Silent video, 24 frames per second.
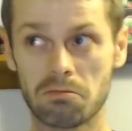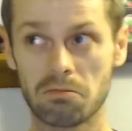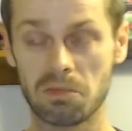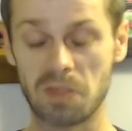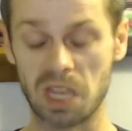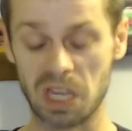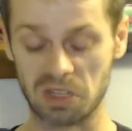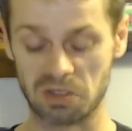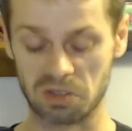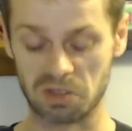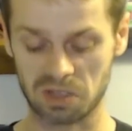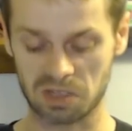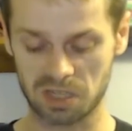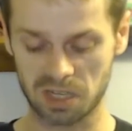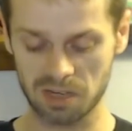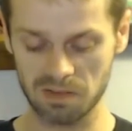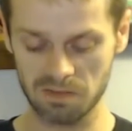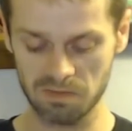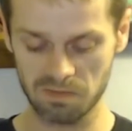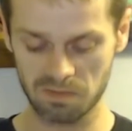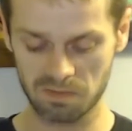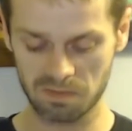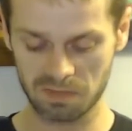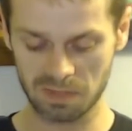
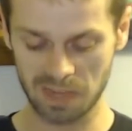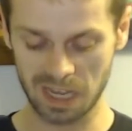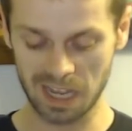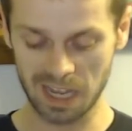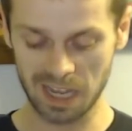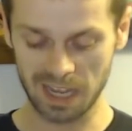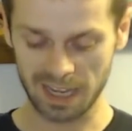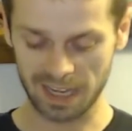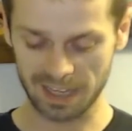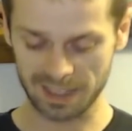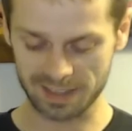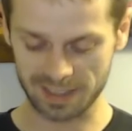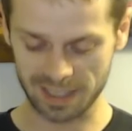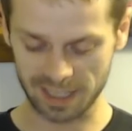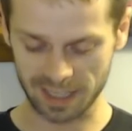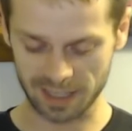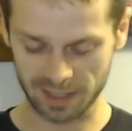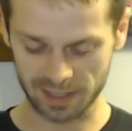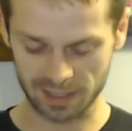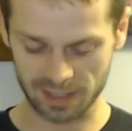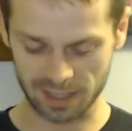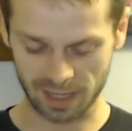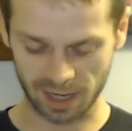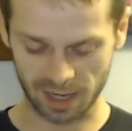Interesting. Hits
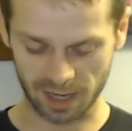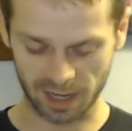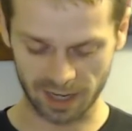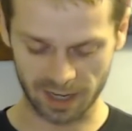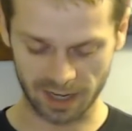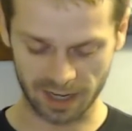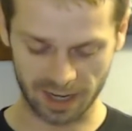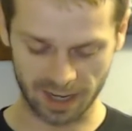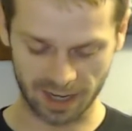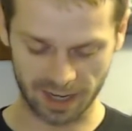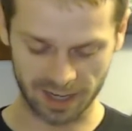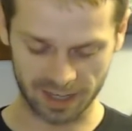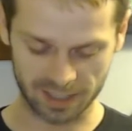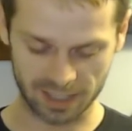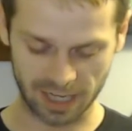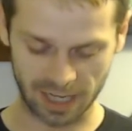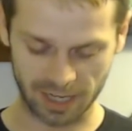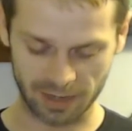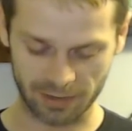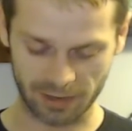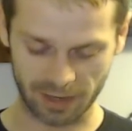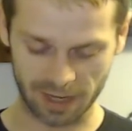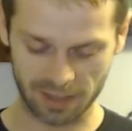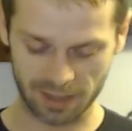theaters on
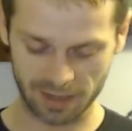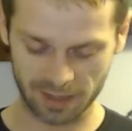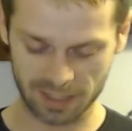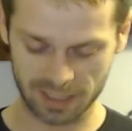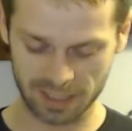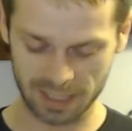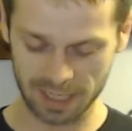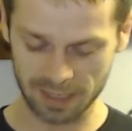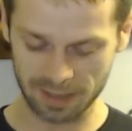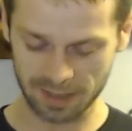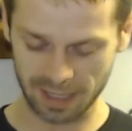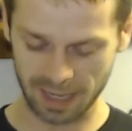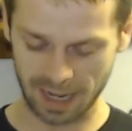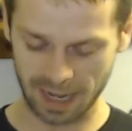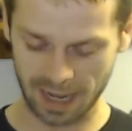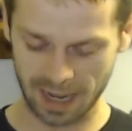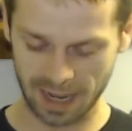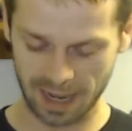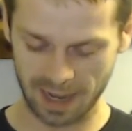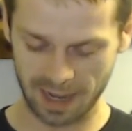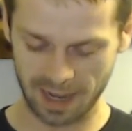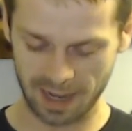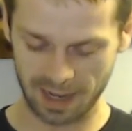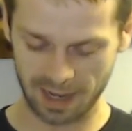January 13th.
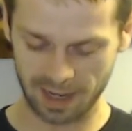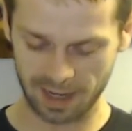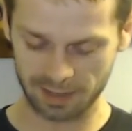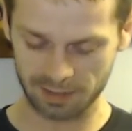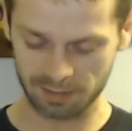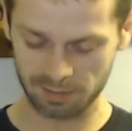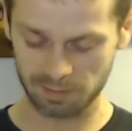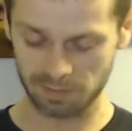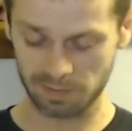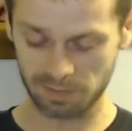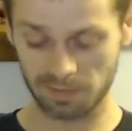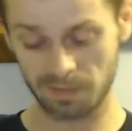And